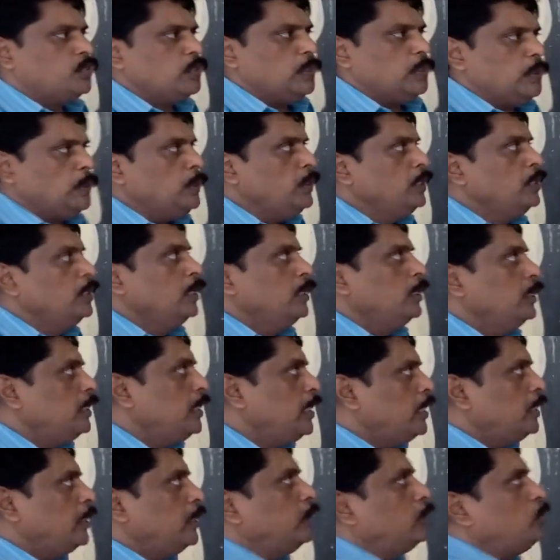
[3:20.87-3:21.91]
So
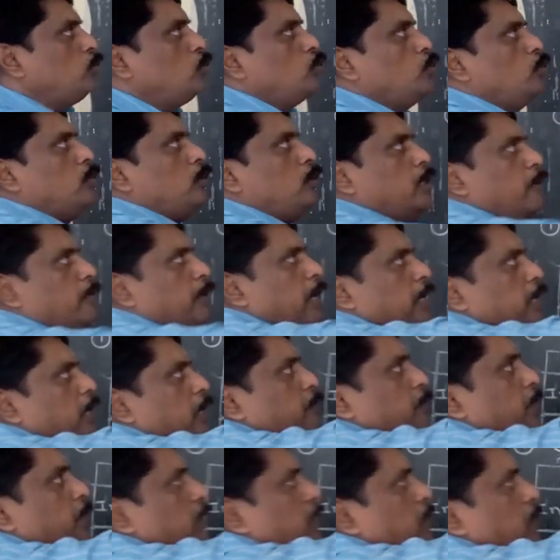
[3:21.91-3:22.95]
here 2
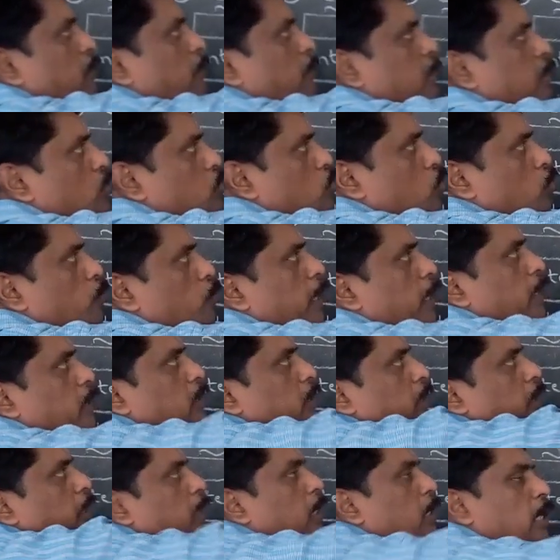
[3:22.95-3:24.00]
divided by 3 means 2 by
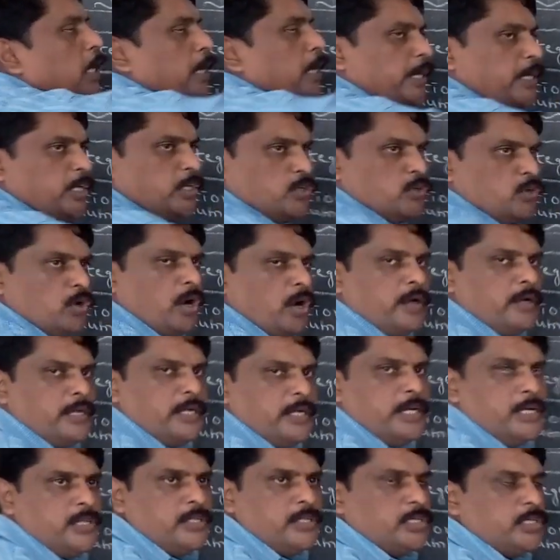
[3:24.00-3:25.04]
3. It is not
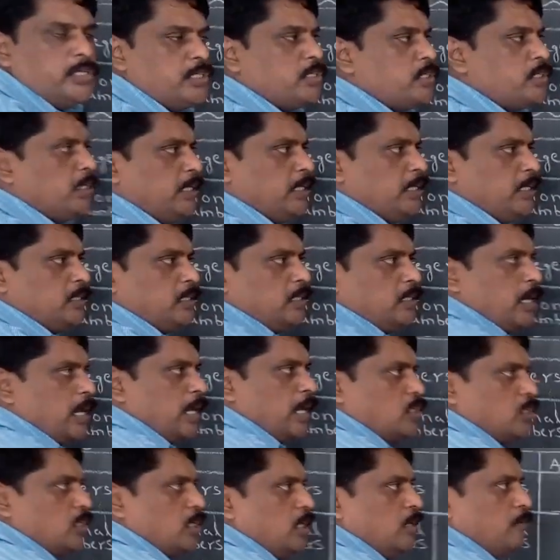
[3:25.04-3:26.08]
integers, it is in
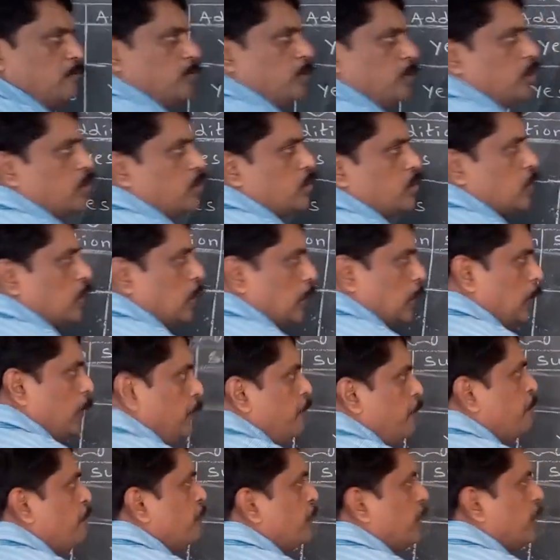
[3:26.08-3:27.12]
rational numbers.
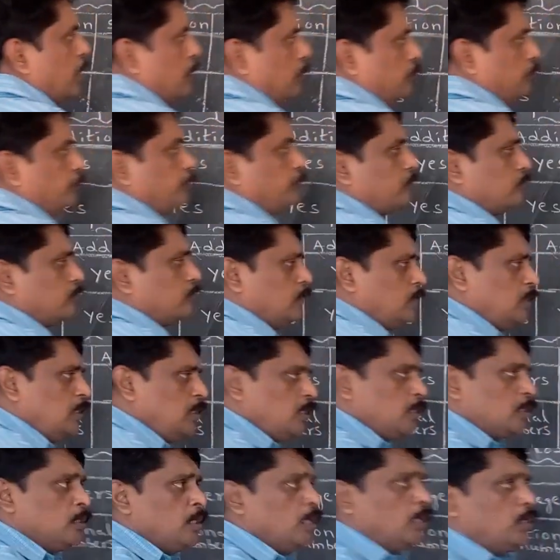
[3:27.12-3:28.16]
So
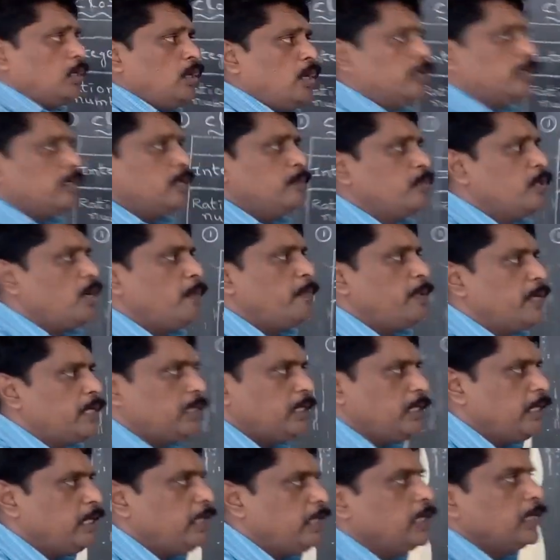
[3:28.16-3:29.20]
the closure
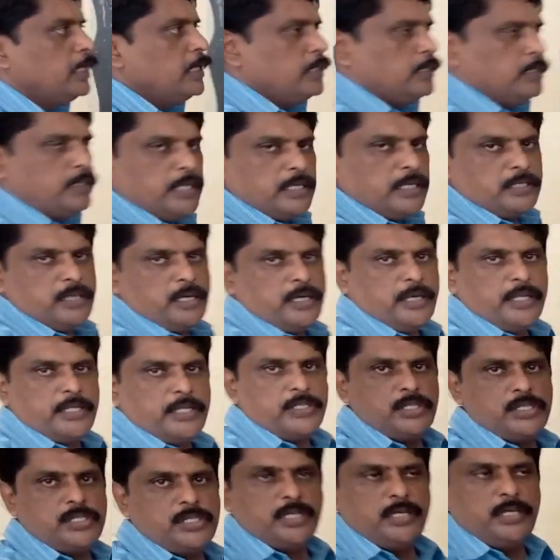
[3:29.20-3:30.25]
property does not
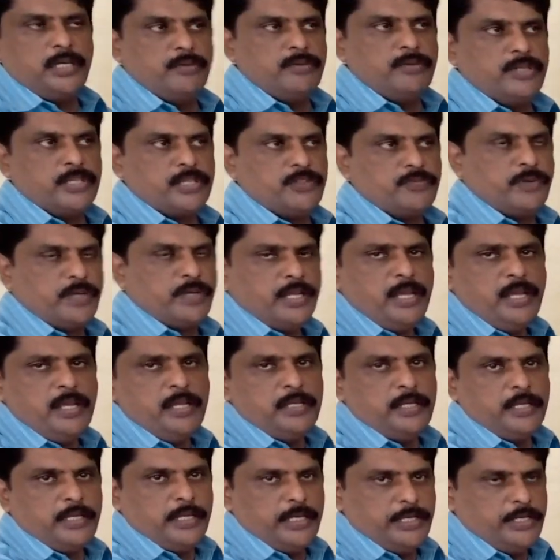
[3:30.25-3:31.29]
exist in divisions for
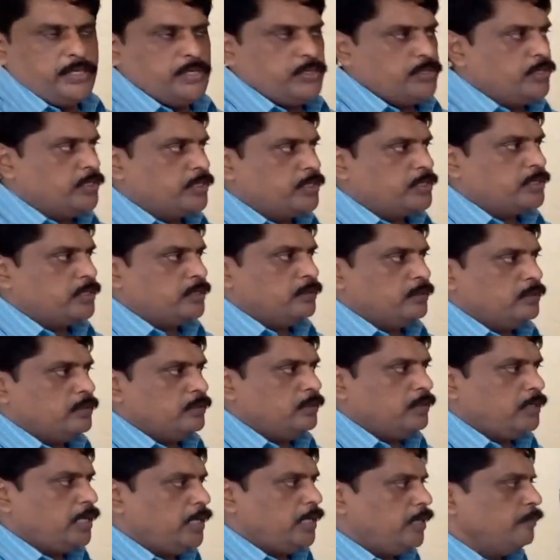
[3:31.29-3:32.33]
integers.
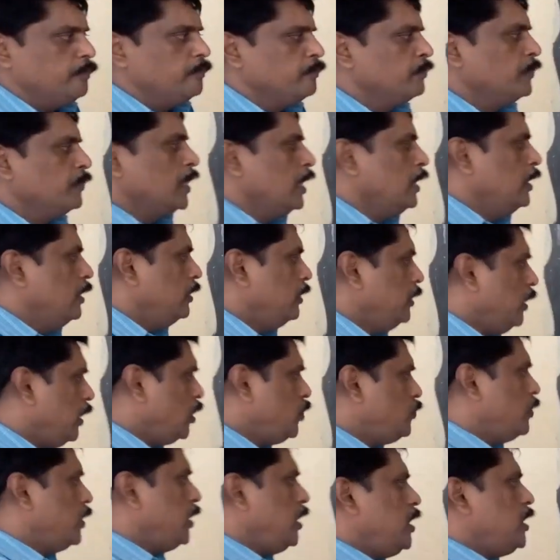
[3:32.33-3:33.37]
Okay.
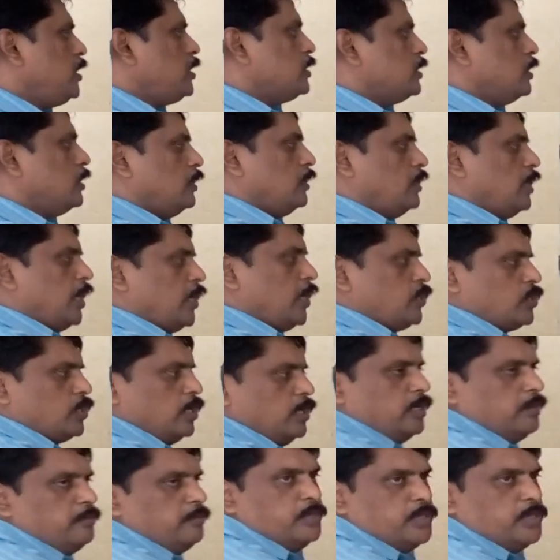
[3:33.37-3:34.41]
Next one is
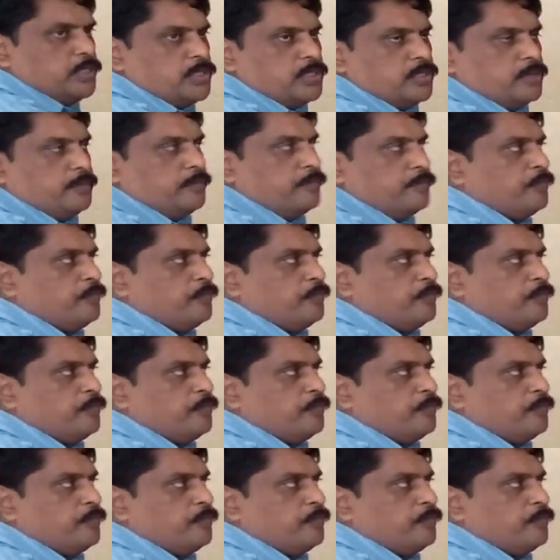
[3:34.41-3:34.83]
rational numbers.